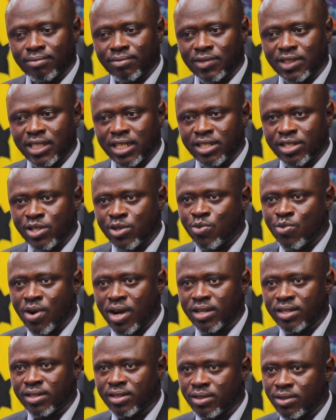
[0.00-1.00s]
the new
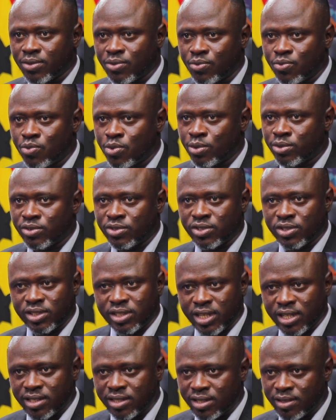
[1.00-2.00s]
one won't
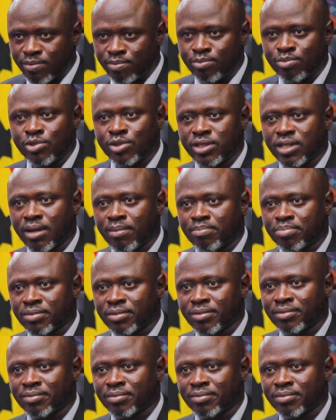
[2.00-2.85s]
just boot up.